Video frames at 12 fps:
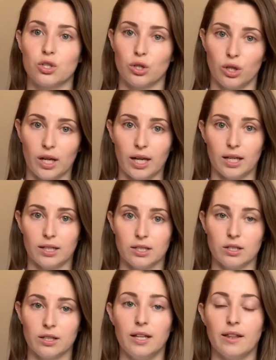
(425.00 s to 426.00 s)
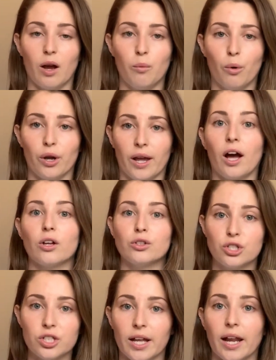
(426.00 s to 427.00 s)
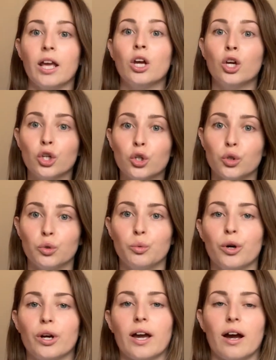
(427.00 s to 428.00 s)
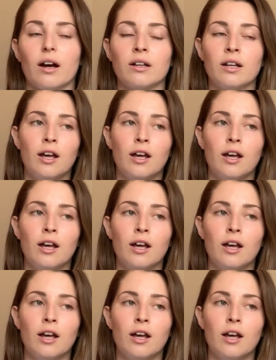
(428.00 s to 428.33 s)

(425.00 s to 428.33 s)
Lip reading: to in that workout to get a good workout.